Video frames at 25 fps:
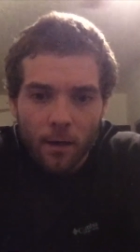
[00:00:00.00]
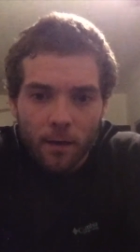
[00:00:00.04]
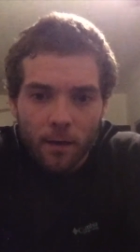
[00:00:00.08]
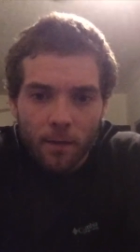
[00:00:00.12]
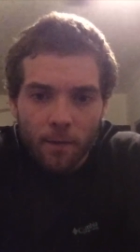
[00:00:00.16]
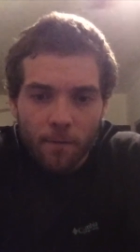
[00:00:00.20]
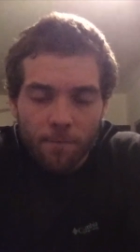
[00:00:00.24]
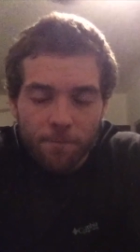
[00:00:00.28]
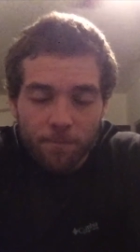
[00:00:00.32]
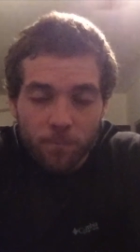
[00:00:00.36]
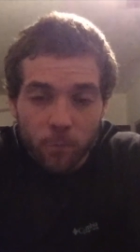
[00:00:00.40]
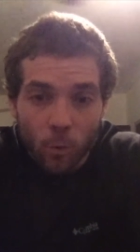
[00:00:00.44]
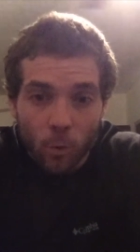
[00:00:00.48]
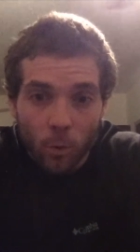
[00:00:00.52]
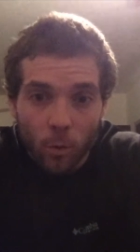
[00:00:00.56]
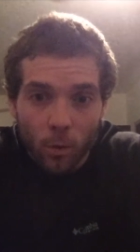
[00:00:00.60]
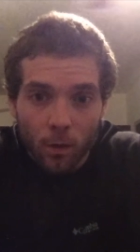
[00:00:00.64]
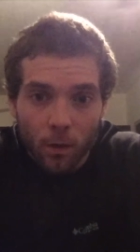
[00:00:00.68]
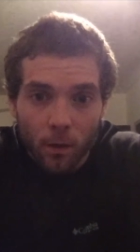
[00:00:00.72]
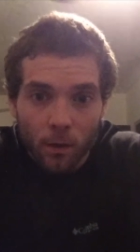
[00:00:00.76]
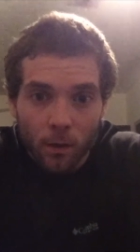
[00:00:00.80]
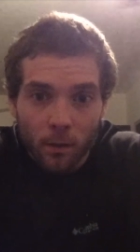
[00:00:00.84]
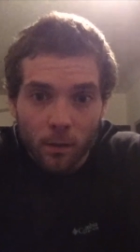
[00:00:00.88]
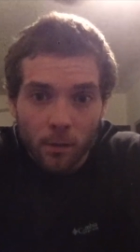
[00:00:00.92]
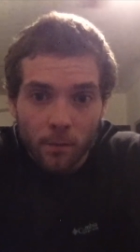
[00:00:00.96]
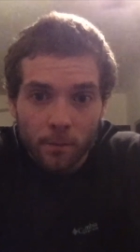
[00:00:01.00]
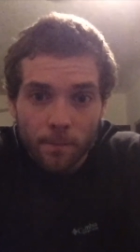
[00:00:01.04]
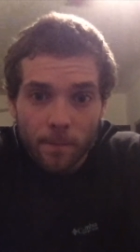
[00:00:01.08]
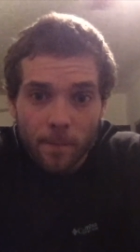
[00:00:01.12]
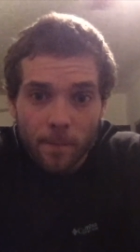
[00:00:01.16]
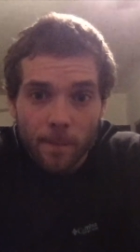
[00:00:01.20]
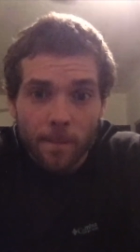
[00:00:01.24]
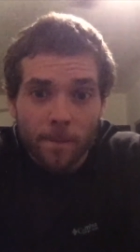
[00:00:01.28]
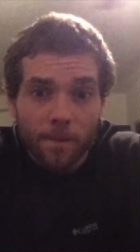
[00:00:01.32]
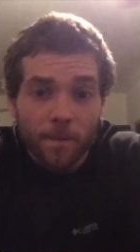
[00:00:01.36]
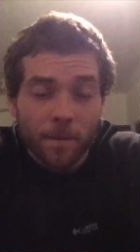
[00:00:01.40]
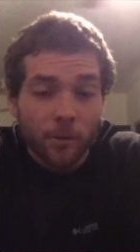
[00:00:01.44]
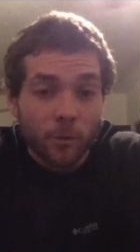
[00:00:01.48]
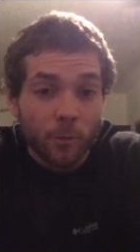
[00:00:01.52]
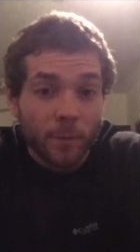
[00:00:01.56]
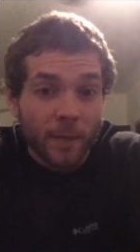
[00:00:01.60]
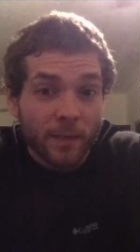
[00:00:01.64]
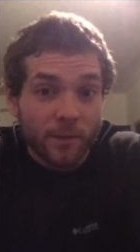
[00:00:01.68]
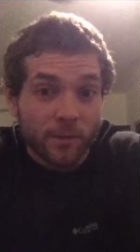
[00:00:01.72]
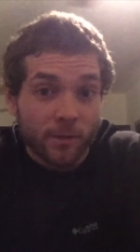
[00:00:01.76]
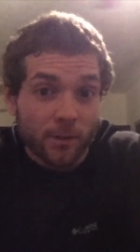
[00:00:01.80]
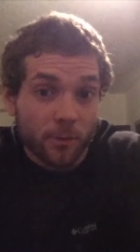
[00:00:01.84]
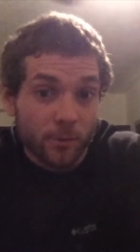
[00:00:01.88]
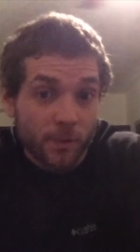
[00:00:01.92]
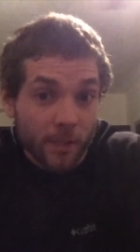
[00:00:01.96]
for the New
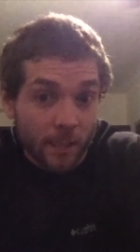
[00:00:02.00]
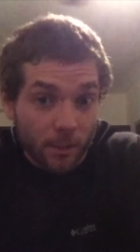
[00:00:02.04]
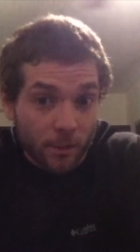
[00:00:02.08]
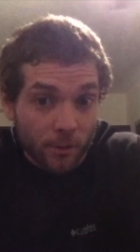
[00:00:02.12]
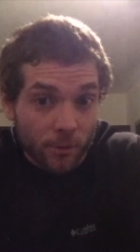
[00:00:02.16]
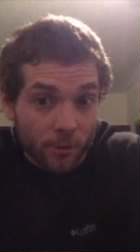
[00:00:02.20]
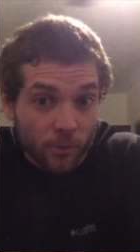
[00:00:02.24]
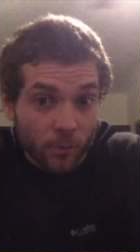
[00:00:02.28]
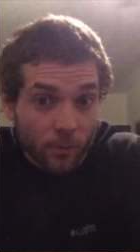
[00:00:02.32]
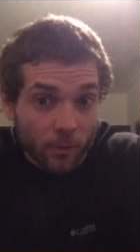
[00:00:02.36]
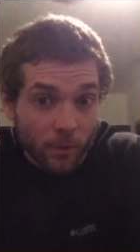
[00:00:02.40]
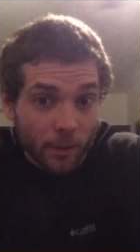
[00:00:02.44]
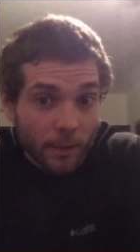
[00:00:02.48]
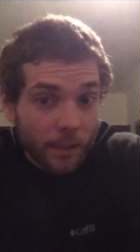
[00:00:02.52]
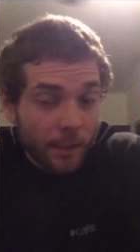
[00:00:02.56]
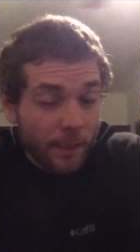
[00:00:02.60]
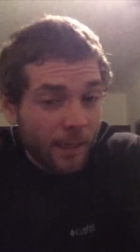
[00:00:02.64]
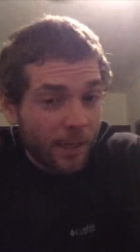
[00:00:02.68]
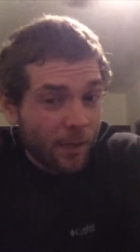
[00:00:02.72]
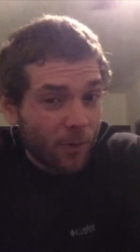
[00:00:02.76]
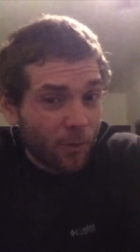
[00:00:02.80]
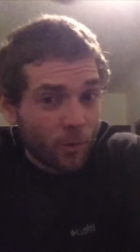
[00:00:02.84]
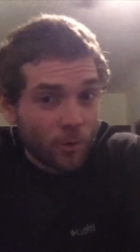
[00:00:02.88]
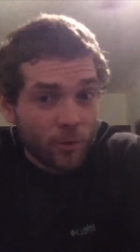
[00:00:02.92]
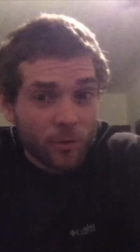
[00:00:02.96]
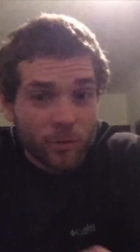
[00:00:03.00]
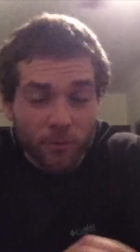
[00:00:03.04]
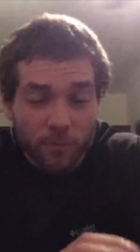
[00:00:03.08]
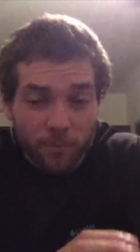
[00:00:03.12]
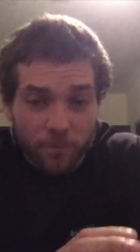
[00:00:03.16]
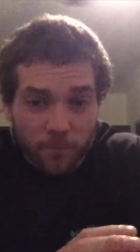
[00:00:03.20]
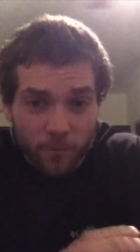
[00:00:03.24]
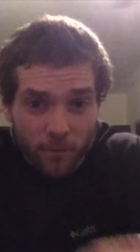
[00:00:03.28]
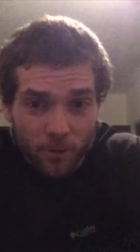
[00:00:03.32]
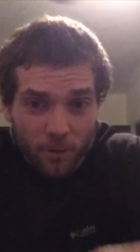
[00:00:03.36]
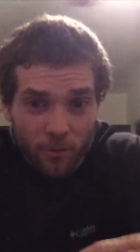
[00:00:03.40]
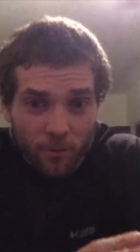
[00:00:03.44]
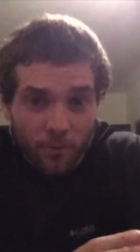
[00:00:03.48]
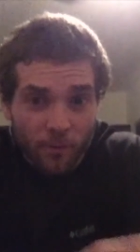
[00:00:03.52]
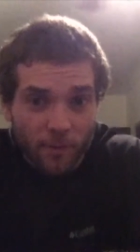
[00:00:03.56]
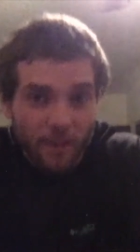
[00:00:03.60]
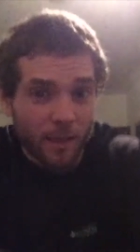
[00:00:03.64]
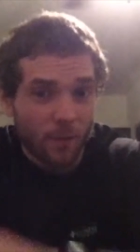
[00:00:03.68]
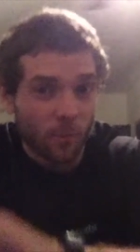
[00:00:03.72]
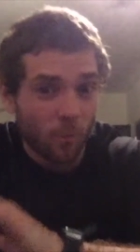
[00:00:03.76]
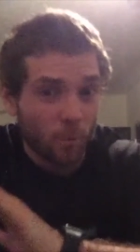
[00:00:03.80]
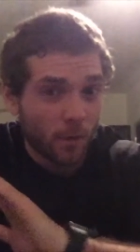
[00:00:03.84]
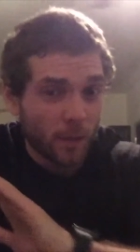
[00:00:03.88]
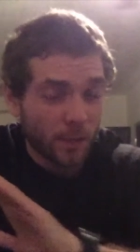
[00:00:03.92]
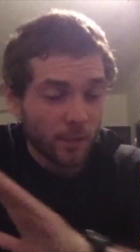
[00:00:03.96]
Mexico territory. In order to further
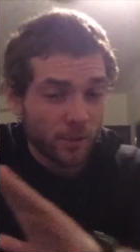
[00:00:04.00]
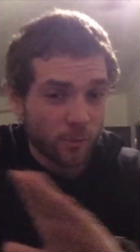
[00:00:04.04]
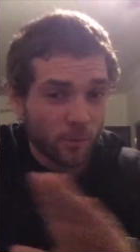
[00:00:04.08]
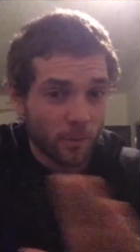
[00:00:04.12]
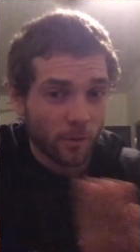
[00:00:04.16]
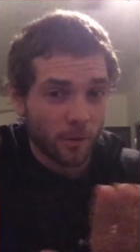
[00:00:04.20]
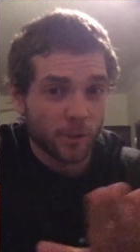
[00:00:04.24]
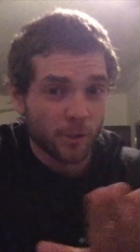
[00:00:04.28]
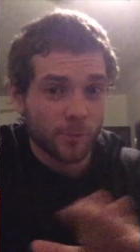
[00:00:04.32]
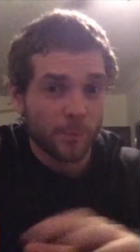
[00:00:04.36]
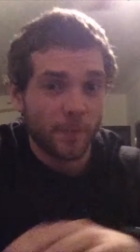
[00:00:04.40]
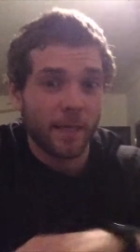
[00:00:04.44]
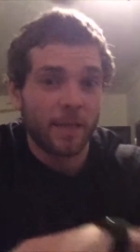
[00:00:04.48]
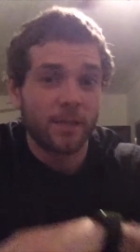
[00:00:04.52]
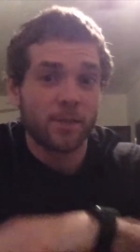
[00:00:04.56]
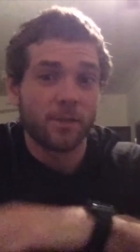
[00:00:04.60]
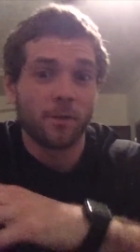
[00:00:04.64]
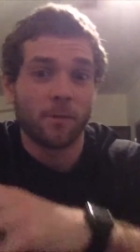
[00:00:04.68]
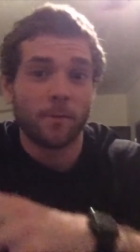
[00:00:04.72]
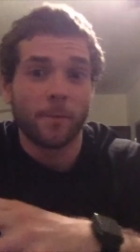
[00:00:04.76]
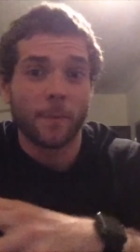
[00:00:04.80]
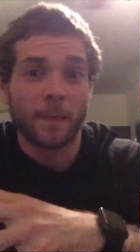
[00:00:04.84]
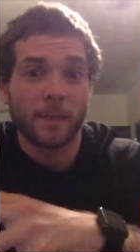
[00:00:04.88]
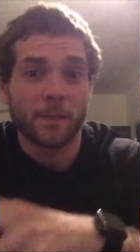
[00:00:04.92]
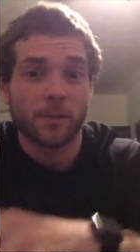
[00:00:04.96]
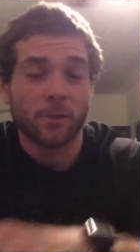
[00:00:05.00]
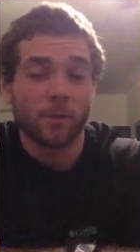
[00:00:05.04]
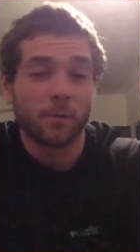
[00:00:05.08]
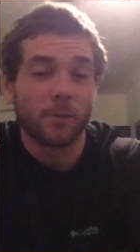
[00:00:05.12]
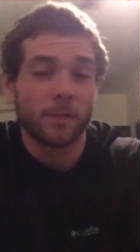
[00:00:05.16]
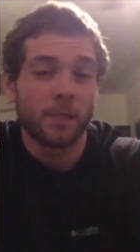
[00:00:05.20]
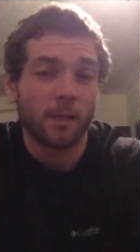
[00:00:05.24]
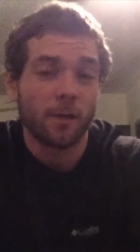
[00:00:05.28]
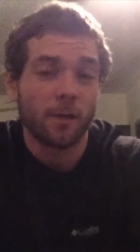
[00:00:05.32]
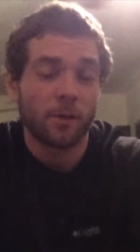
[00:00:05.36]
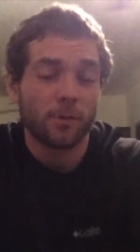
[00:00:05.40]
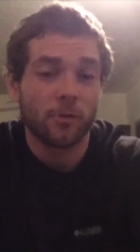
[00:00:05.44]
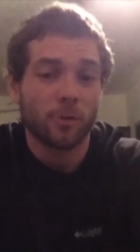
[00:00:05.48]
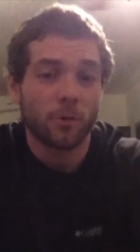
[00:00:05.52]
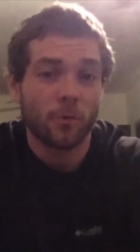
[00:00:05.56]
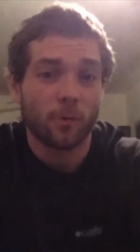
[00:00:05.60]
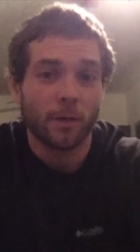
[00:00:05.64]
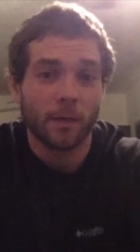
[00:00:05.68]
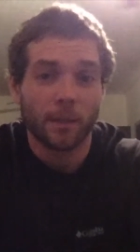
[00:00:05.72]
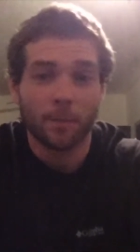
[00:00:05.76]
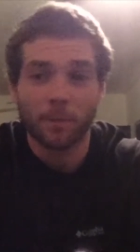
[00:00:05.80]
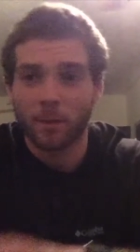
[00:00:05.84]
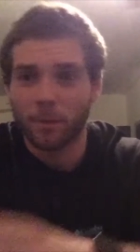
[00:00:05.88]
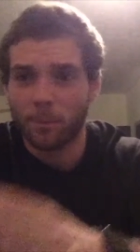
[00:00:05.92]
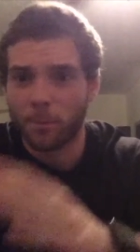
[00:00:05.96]
that westward expansion of the New Mexico territory,
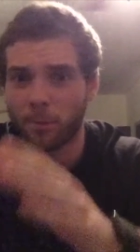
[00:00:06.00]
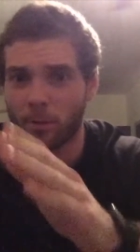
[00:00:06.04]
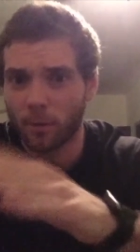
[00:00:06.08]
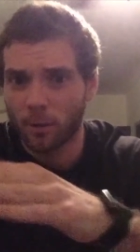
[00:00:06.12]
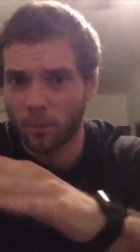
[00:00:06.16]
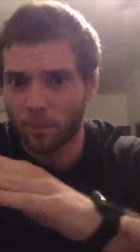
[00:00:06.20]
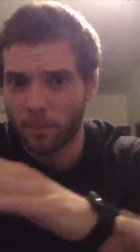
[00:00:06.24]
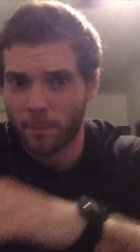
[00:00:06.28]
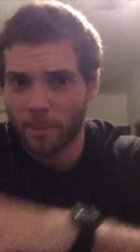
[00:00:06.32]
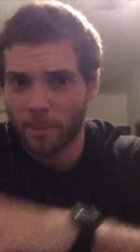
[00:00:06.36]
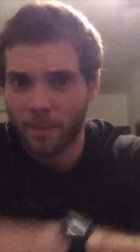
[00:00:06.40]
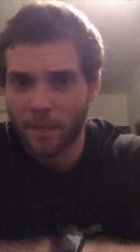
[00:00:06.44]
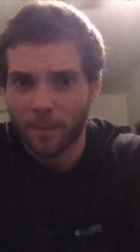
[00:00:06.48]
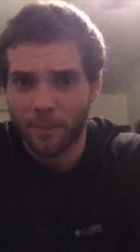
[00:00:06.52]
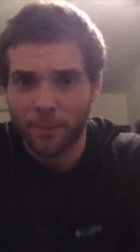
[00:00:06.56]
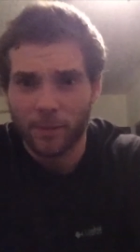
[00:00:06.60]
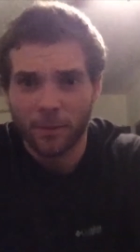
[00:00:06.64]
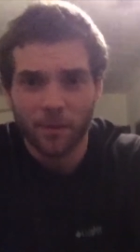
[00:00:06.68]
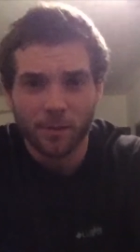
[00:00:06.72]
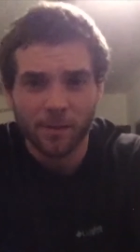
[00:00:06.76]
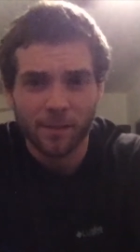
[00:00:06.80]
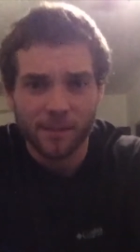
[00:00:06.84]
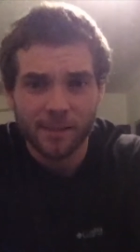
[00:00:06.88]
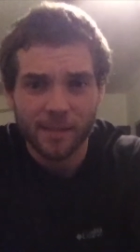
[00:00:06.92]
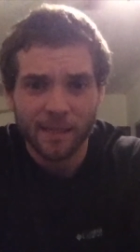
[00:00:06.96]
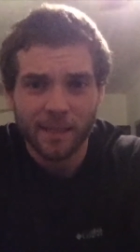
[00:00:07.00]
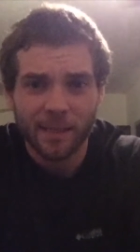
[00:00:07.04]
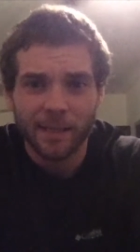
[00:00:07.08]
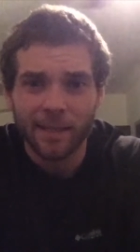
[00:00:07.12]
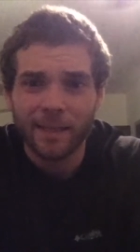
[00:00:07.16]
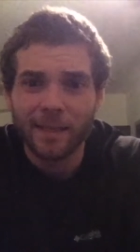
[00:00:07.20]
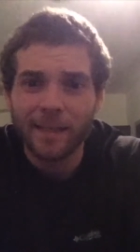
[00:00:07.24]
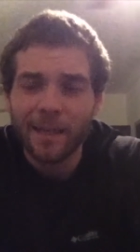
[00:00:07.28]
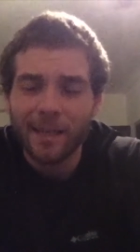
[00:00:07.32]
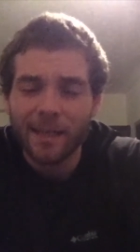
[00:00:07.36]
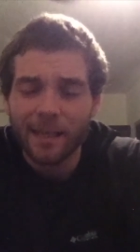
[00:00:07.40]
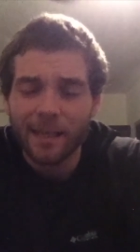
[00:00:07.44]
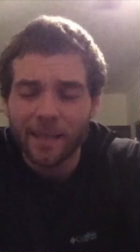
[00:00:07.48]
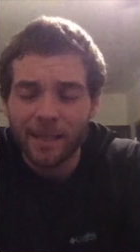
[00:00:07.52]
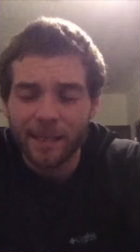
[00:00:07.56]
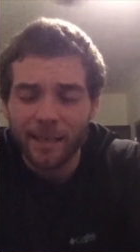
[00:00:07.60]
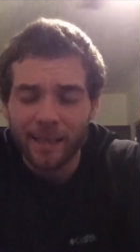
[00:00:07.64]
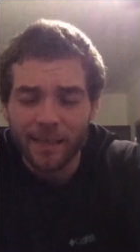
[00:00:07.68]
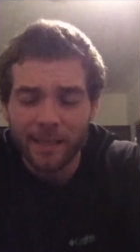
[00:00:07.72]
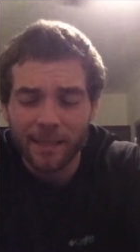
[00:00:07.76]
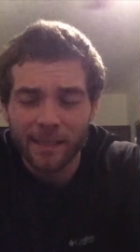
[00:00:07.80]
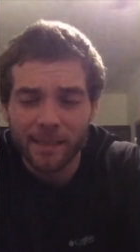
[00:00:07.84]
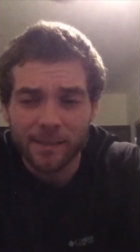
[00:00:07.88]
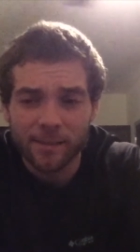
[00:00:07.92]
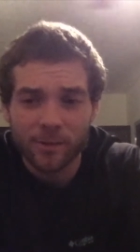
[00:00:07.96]
I'm going to put up a map here in a second,
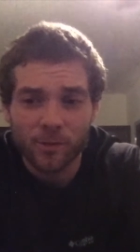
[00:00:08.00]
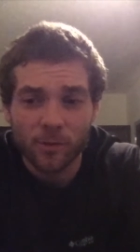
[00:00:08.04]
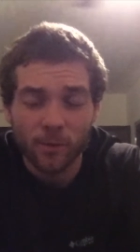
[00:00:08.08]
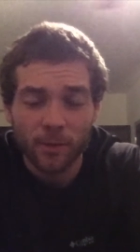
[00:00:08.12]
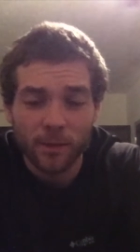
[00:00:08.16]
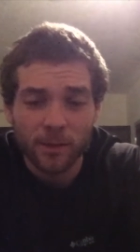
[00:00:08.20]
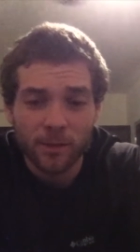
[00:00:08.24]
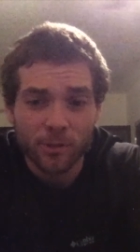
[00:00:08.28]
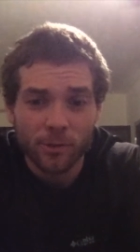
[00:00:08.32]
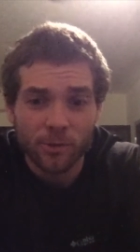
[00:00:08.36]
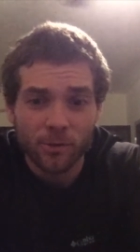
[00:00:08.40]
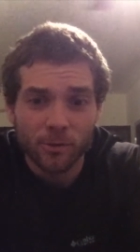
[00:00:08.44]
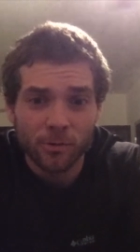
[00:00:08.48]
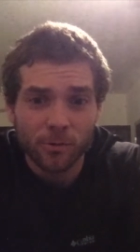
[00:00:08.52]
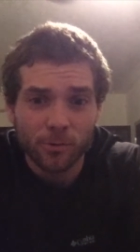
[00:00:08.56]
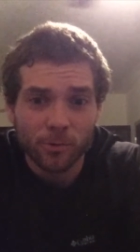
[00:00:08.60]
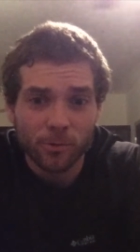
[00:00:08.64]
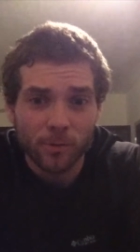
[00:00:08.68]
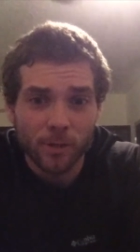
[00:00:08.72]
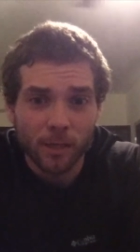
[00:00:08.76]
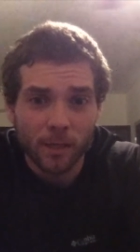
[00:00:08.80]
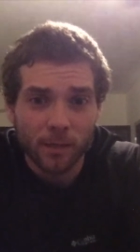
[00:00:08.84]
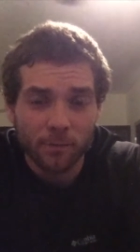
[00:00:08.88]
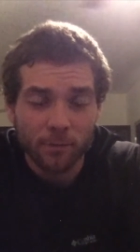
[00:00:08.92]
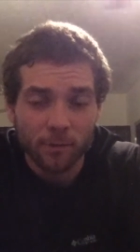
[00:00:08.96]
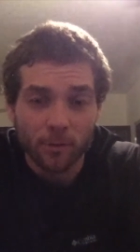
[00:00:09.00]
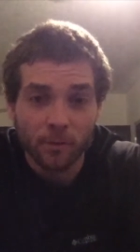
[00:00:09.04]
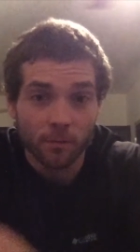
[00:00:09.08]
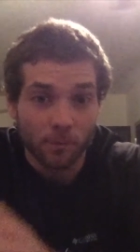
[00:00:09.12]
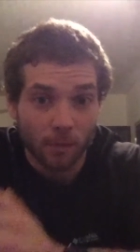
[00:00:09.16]
is going to cover,